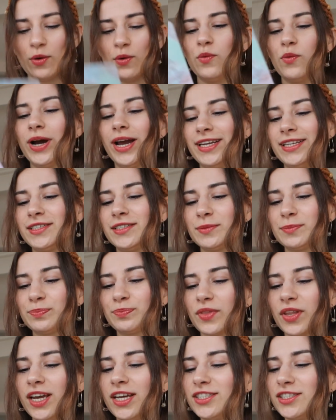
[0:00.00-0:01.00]
wait
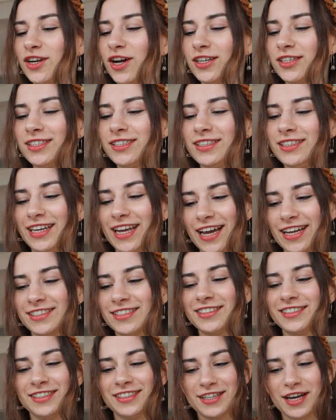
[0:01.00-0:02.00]
it's not
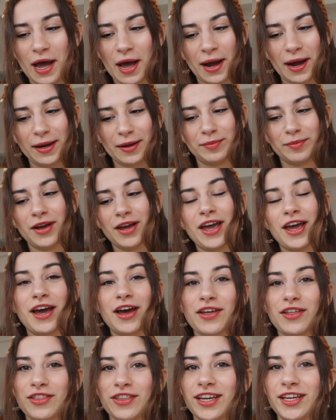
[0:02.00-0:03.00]
yet the time
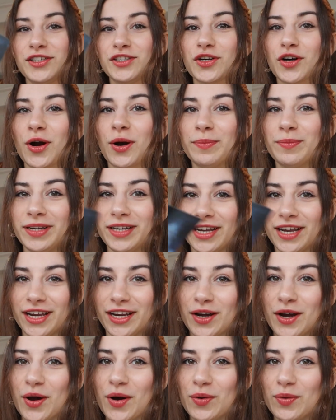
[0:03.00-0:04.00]
things are
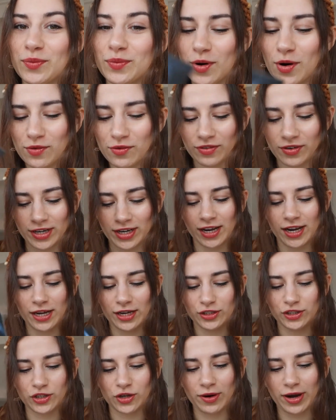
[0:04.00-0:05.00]
being woven
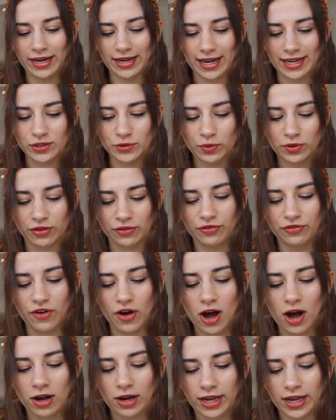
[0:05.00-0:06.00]
so i guess with the
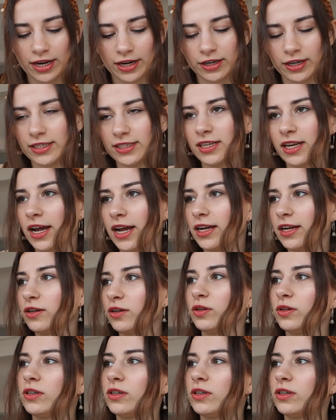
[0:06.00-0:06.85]
fog here it's like